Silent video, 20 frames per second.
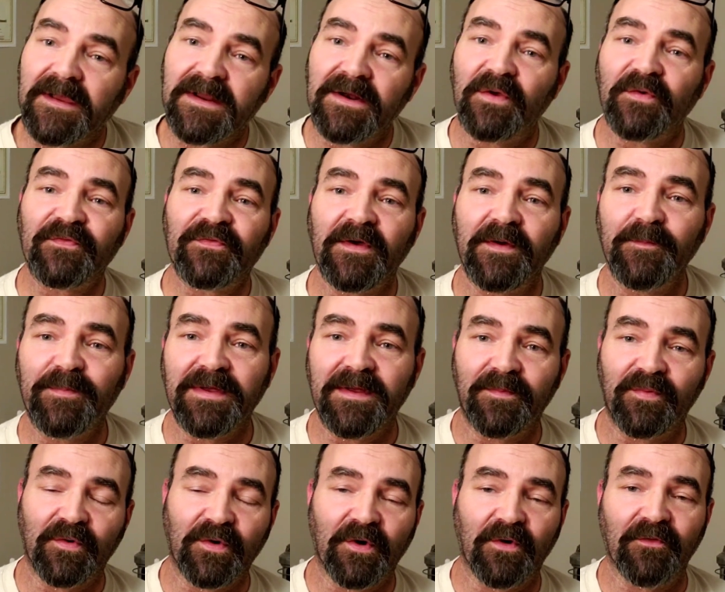I know some
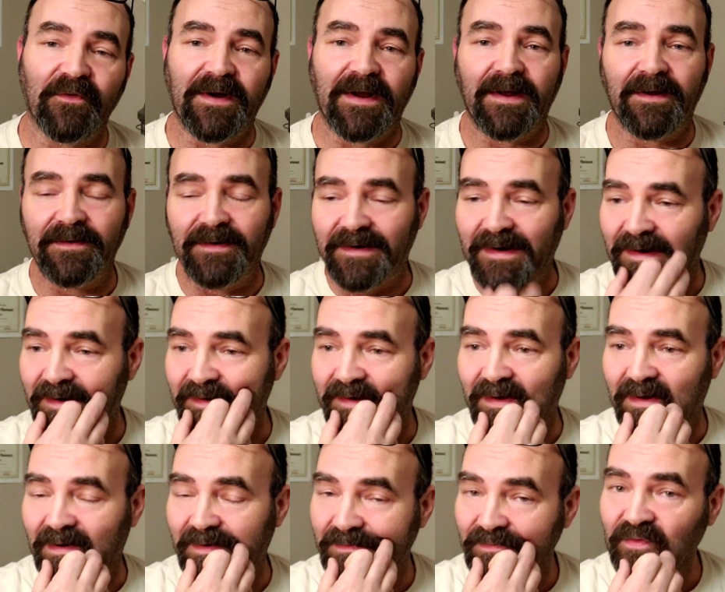people go around and
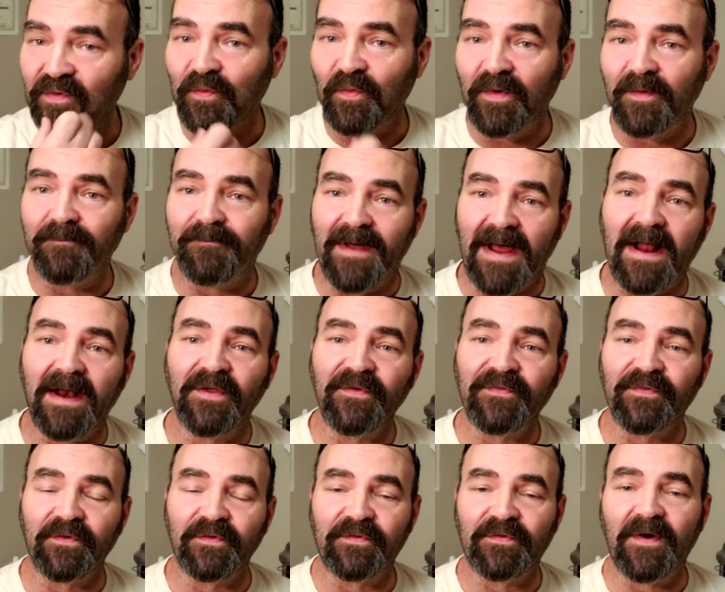they, you know,
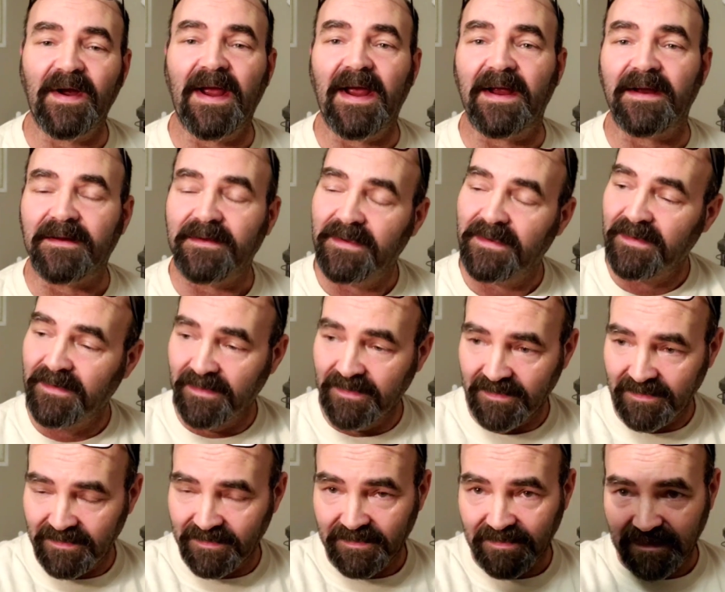ballast their track.
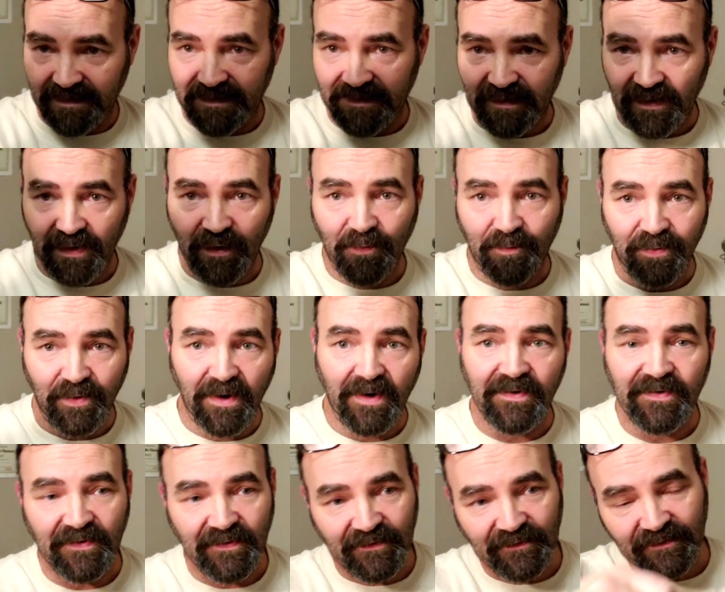They get the little
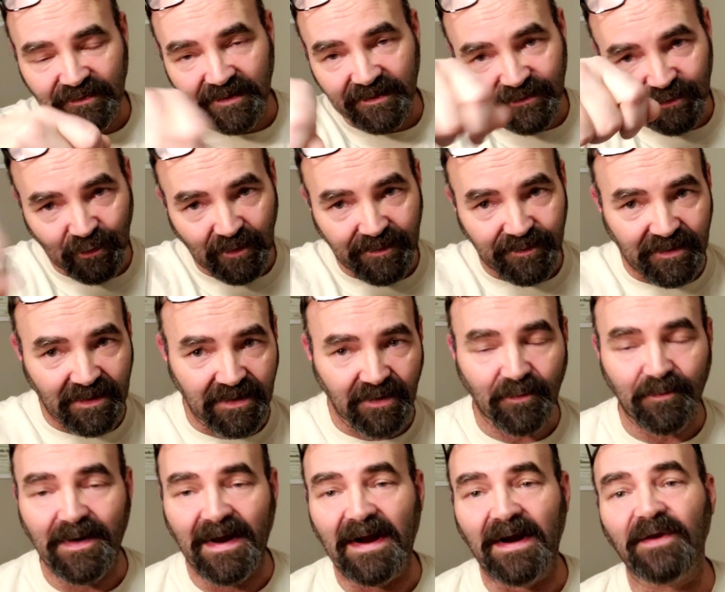brushes and they sweep the
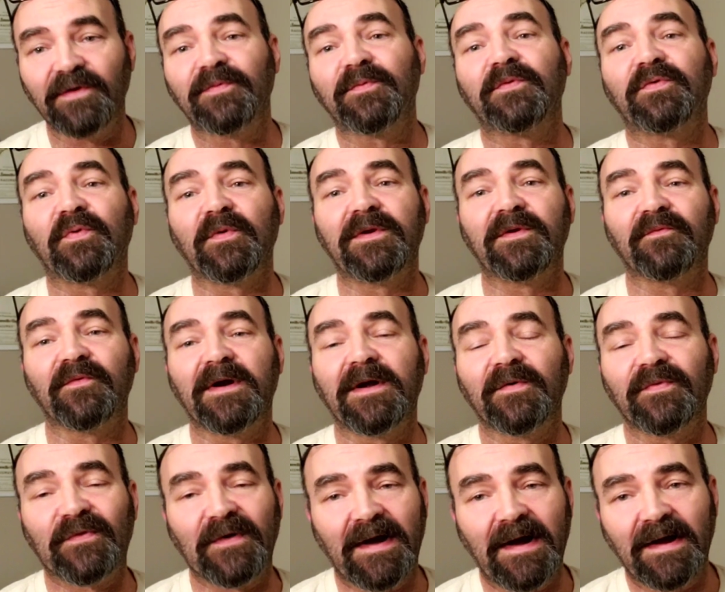little ballast between the
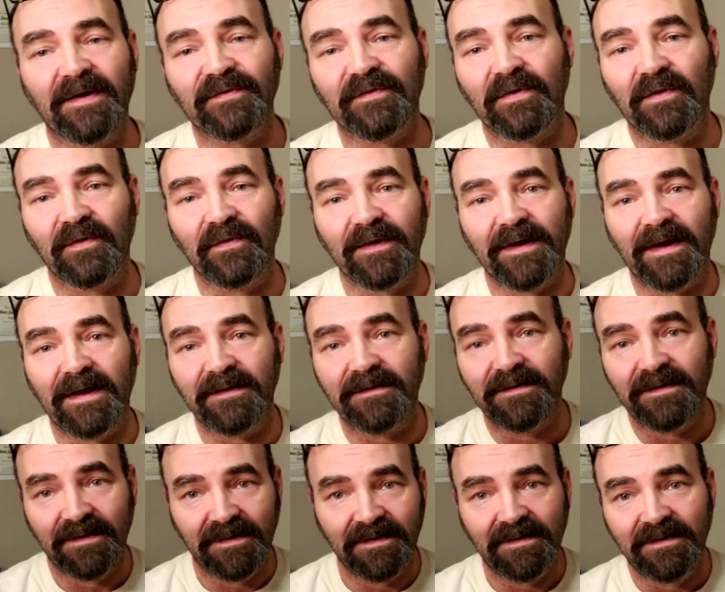rail ties and all that.
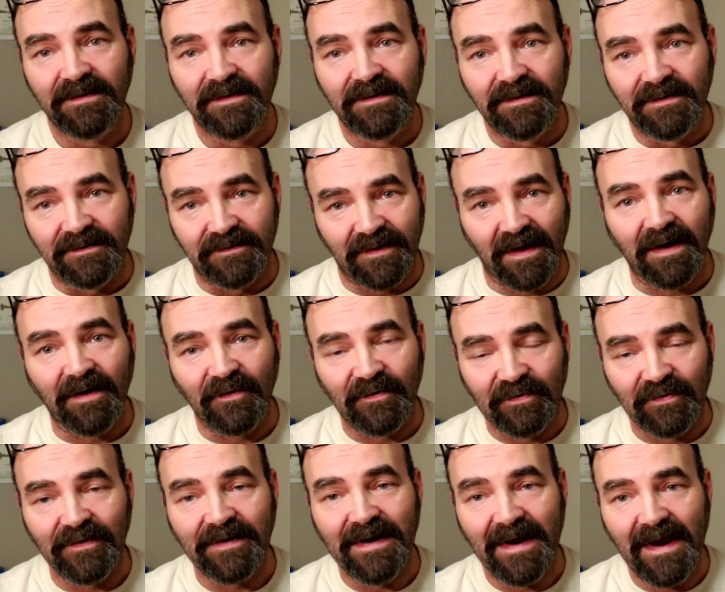Dollar
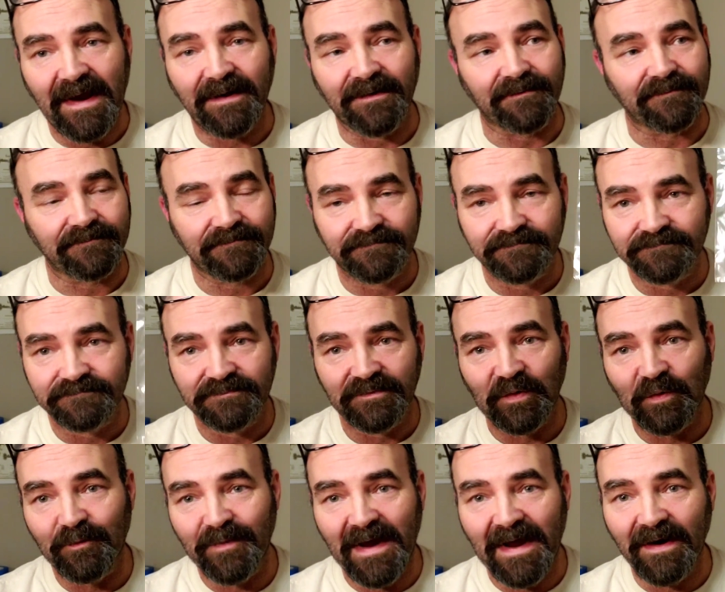Tree had them.
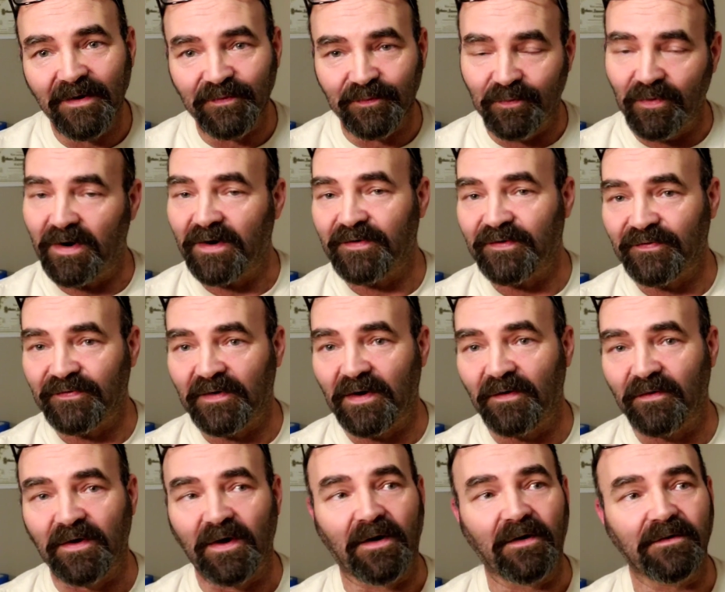Little ballast brushes,
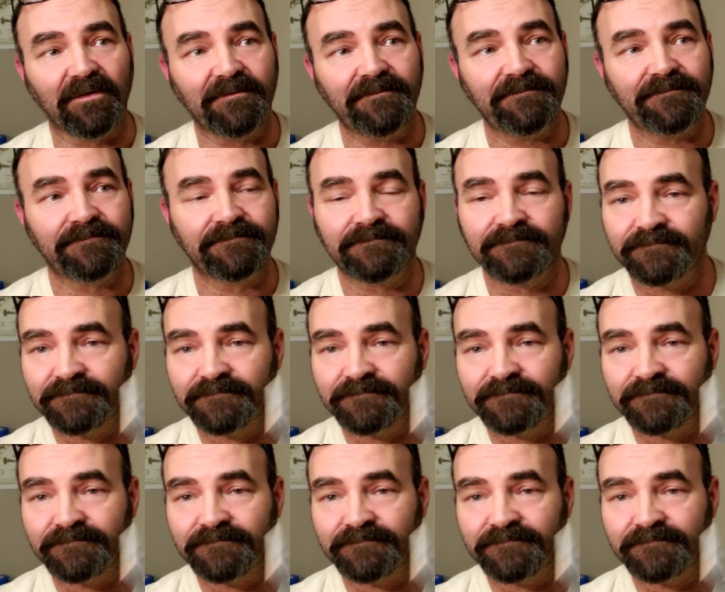I'll call them.